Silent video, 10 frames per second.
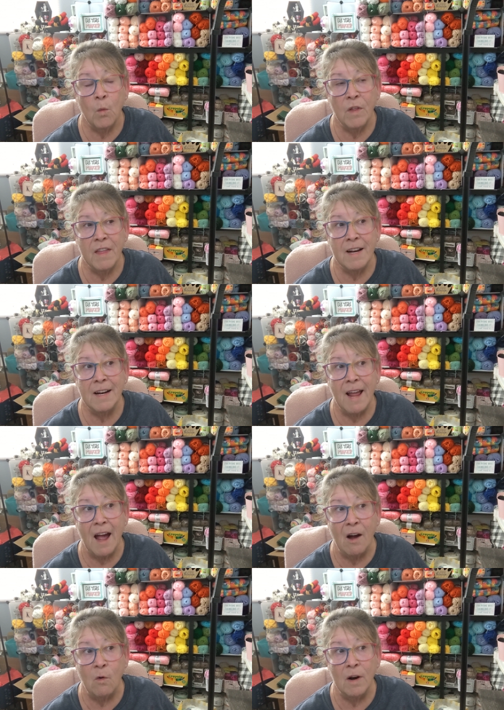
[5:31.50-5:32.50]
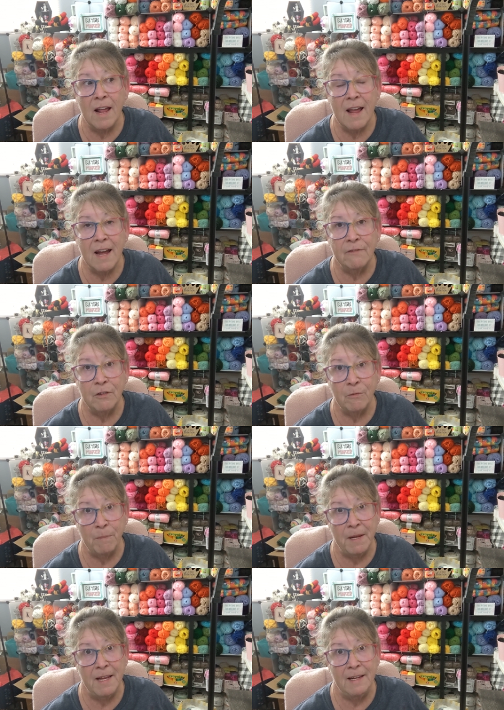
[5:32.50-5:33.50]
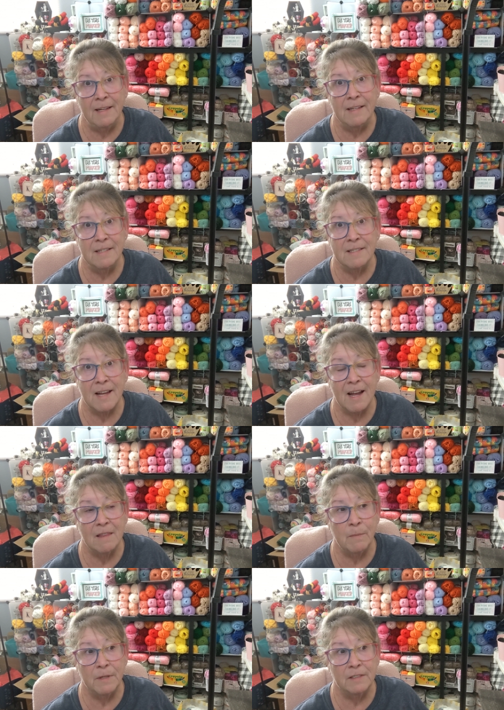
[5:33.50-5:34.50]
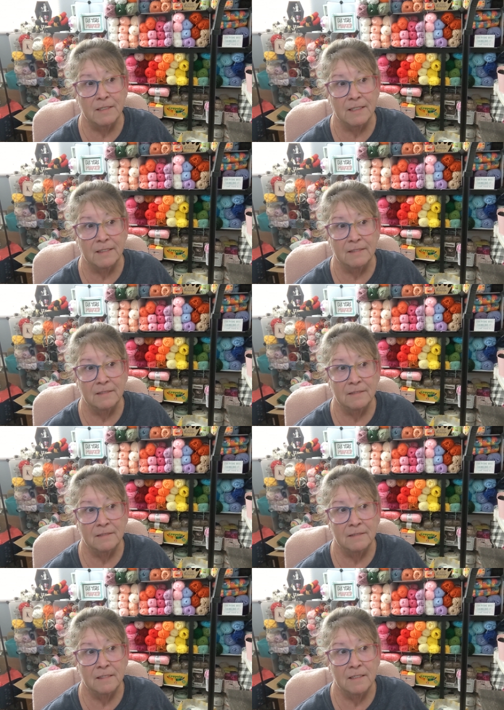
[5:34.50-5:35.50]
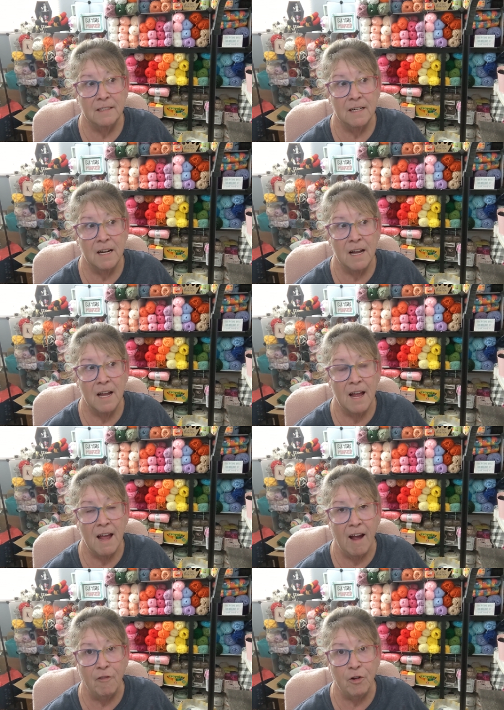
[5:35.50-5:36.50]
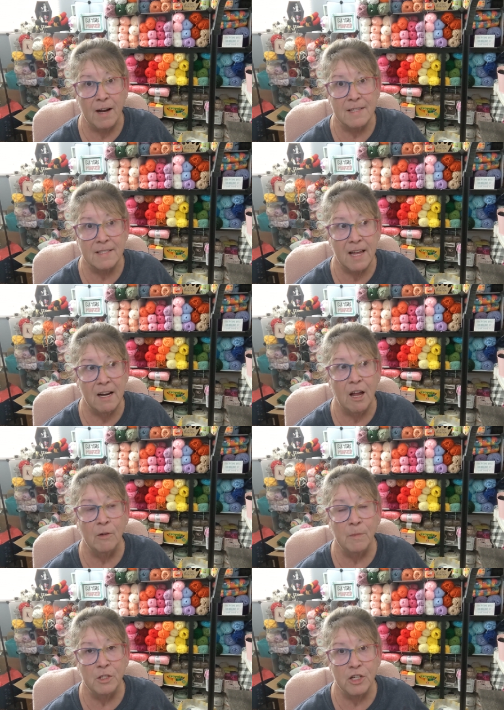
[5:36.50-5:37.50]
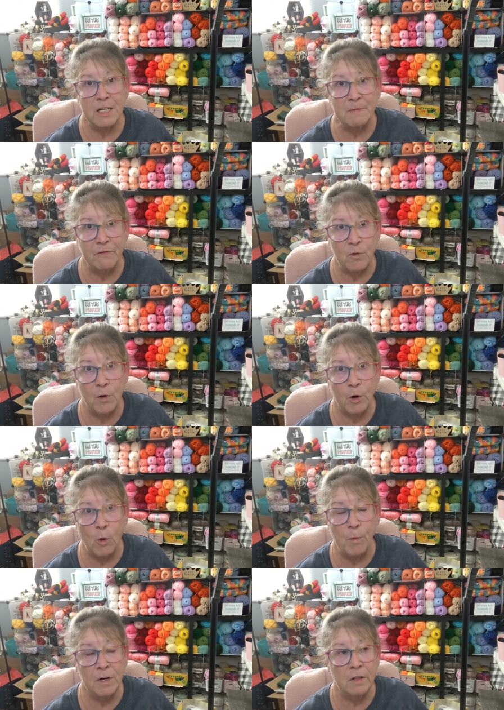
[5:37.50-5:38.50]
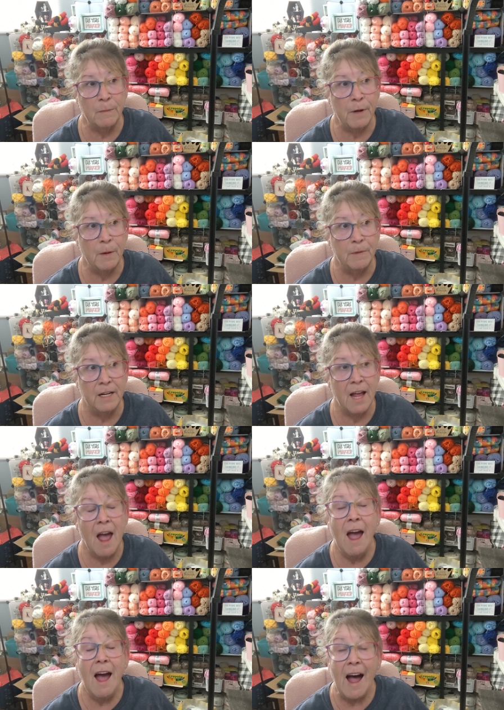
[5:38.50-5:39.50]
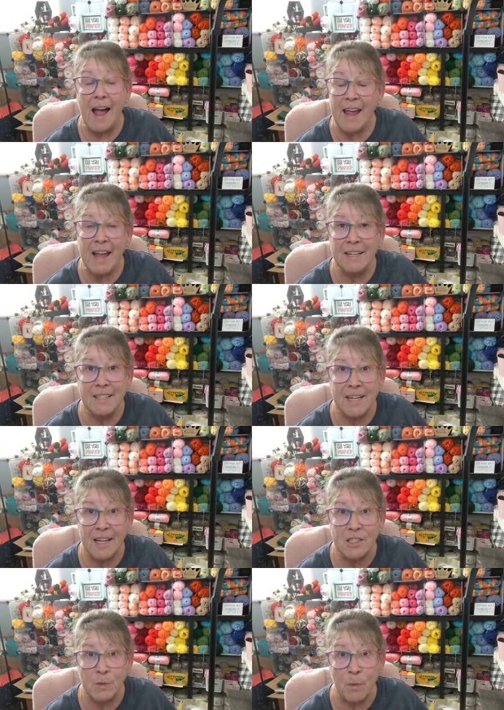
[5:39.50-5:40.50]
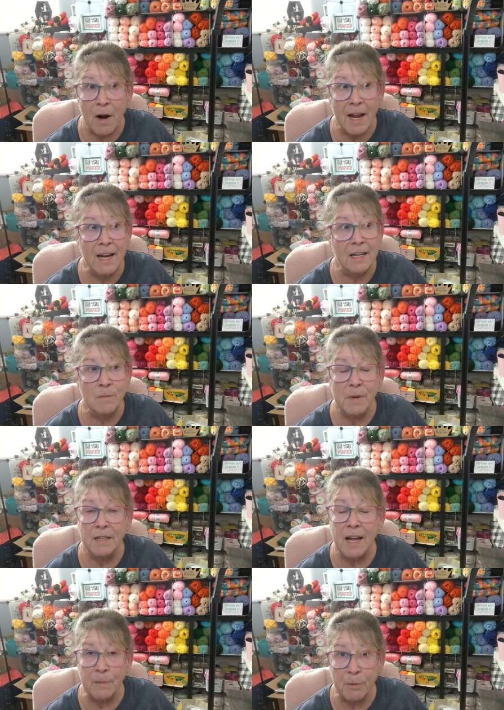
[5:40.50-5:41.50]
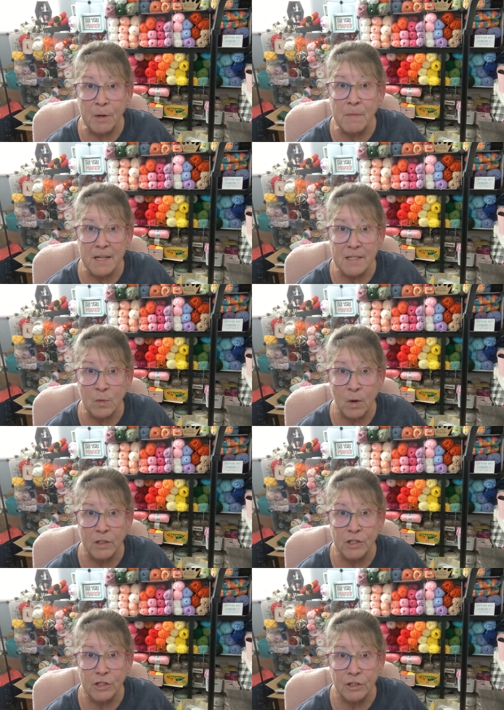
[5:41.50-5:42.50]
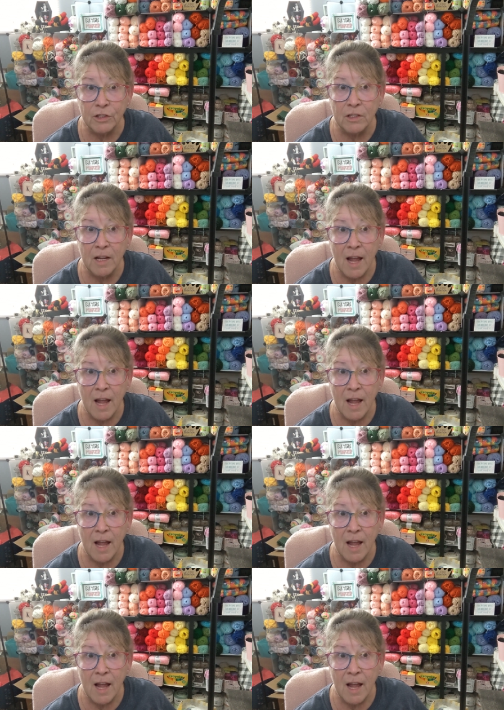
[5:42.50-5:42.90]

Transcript: within an hour and a half of being inside the building, after I'd set up and just before it opened to the public, I had to text Brian and be like, bring me a sweatshirt.